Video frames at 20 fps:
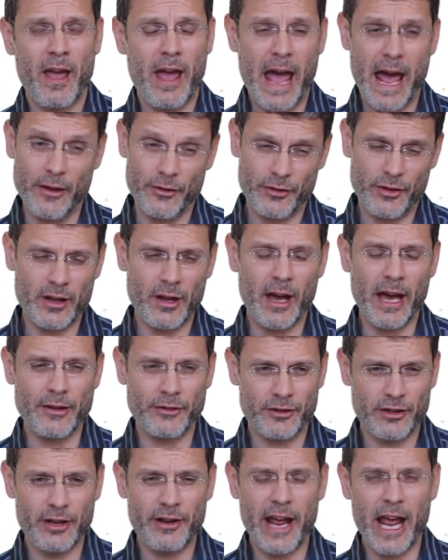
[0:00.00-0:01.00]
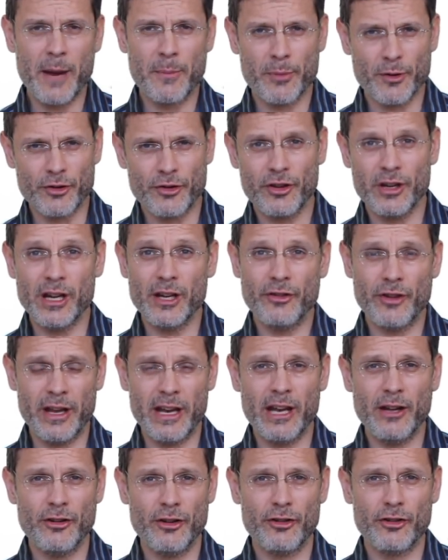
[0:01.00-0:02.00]
as today proceeds
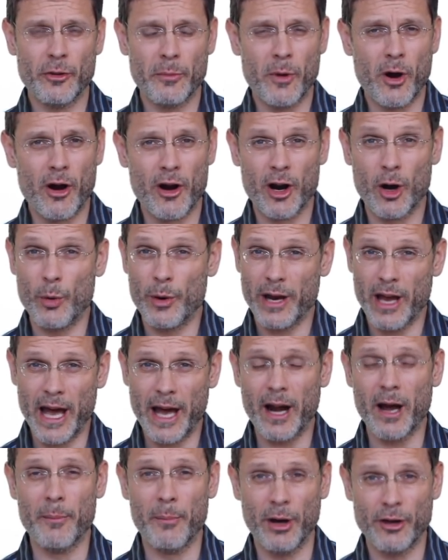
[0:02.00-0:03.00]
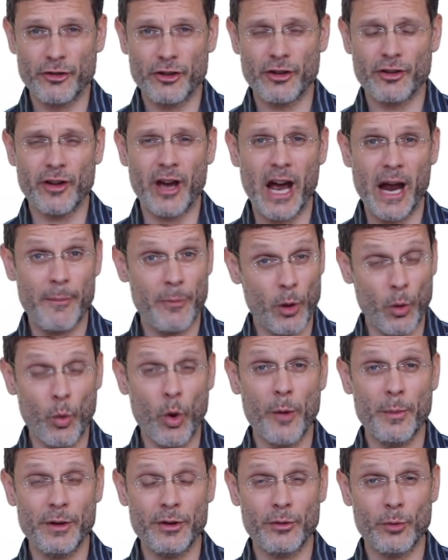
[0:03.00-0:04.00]
and into tomorrow. We got a bunch of time. The
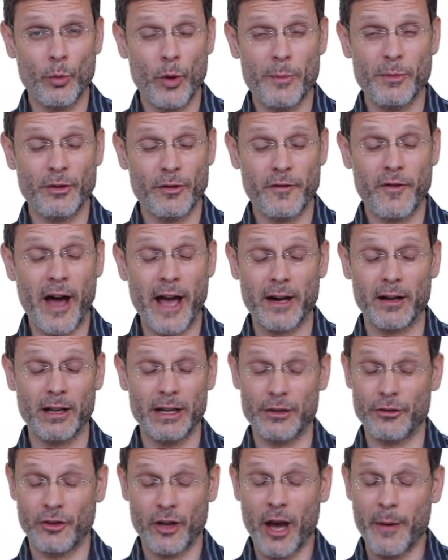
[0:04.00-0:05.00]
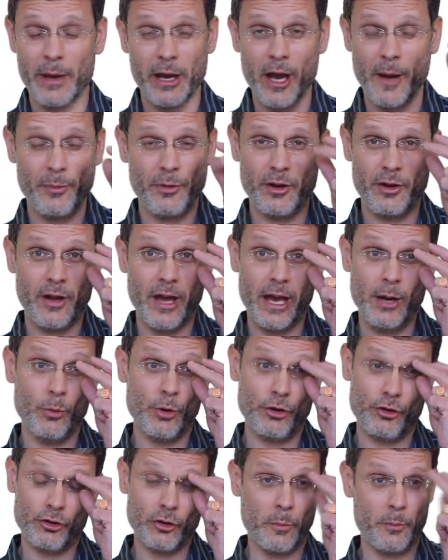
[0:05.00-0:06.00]
women's final is coming up tonight,
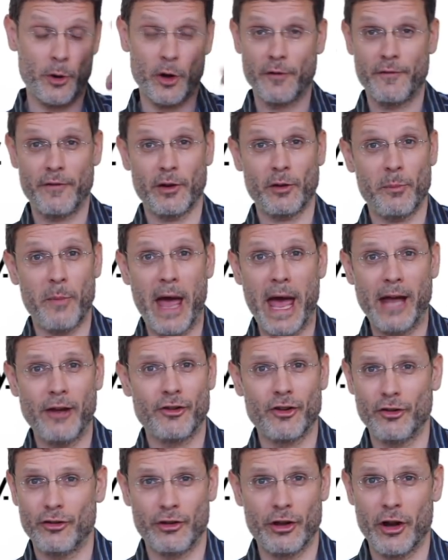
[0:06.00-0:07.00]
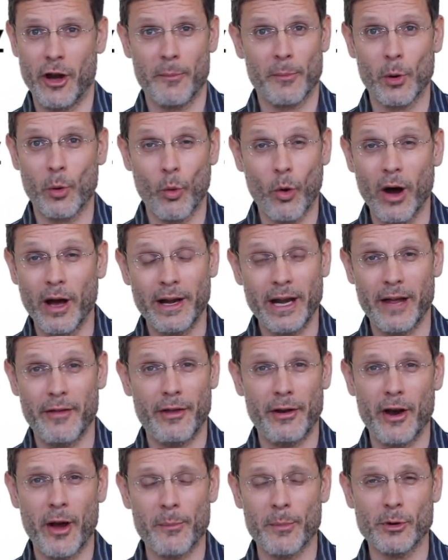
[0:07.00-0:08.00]
which is a perfect match. It's the #1 and
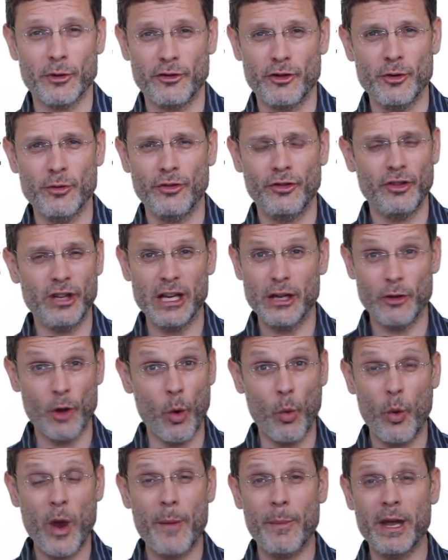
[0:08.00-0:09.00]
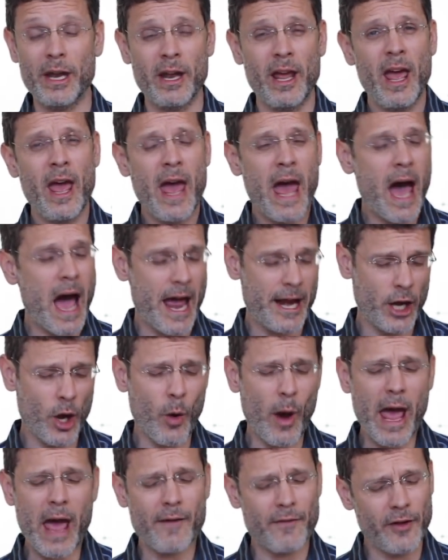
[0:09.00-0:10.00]
the #2 seed. The women, I
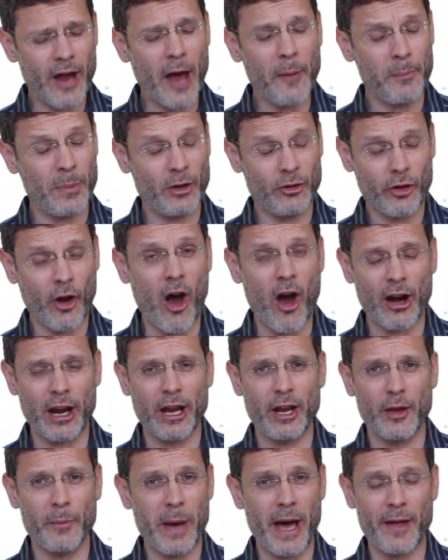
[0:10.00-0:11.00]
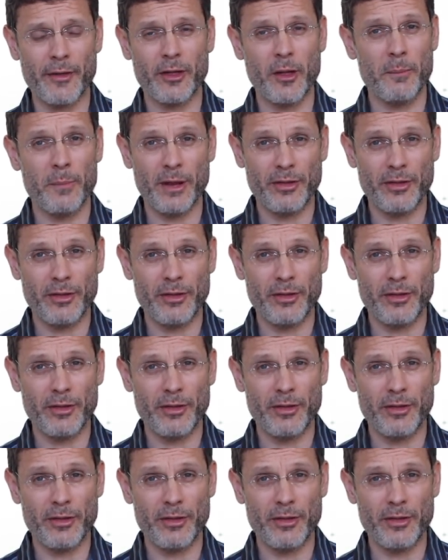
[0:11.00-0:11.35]
know I have not been talking about them,